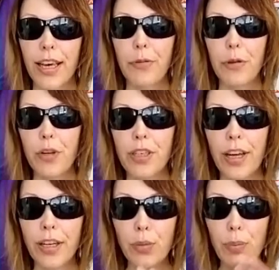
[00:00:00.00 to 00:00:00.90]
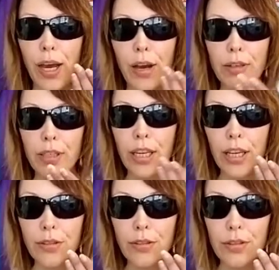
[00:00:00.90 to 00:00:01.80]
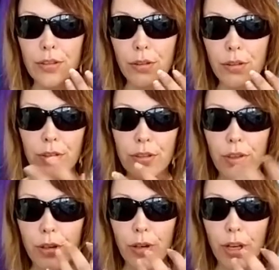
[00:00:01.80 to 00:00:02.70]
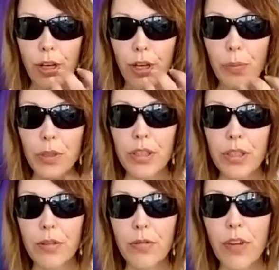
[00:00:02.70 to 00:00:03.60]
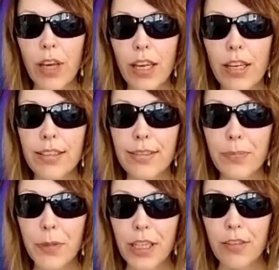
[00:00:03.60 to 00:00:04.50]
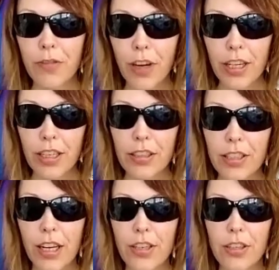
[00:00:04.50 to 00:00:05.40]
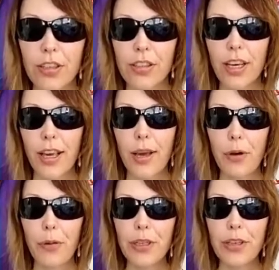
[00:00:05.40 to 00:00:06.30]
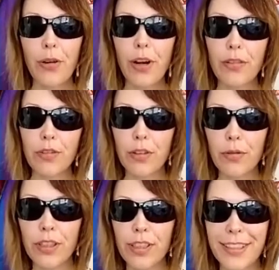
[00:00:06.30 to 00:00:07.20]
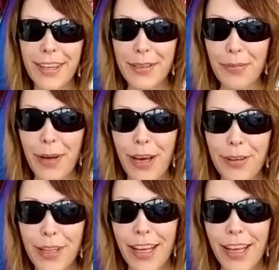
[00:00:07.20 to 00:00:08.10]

When we talk about cancer sores, herpes on the face being very contagious, but we don't ever really talk about